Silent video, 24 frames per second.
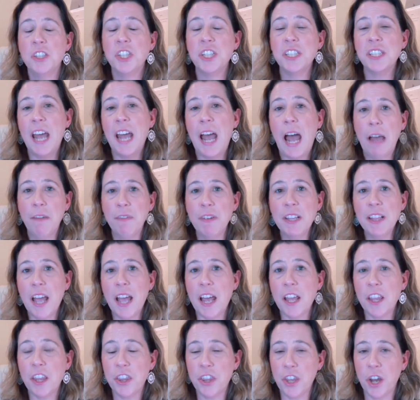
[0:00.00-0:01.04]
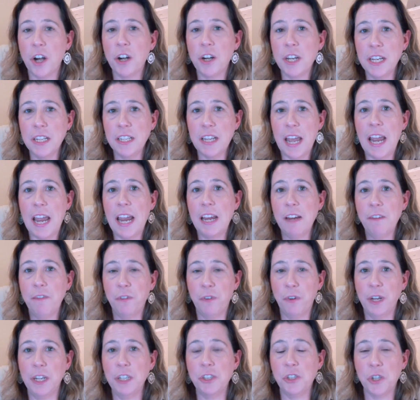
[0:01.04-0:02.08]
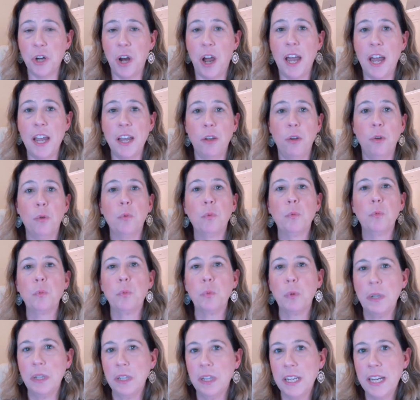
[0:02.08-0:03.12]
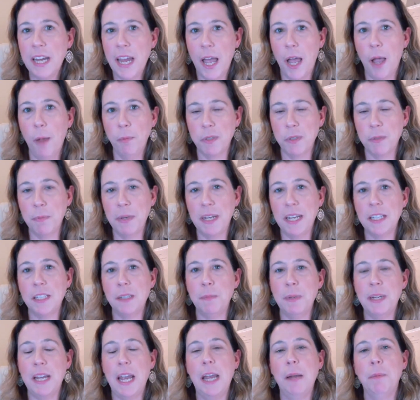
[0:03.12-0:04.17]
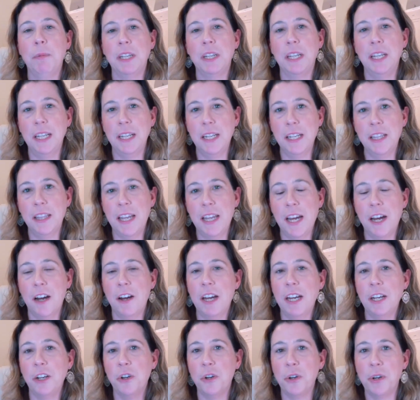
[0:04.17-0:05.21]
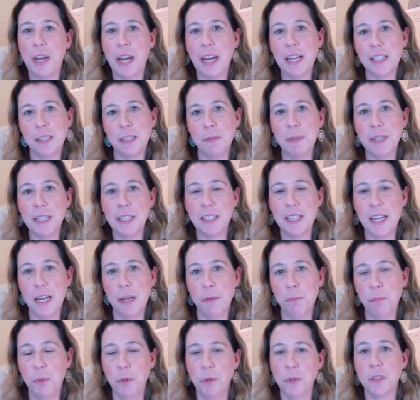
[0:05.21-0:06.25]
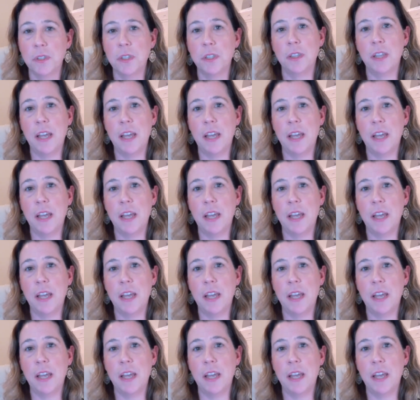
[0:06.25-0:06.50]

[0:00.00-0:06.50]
Just having that 30-day free trial really helped me to be able to get in there and create some examples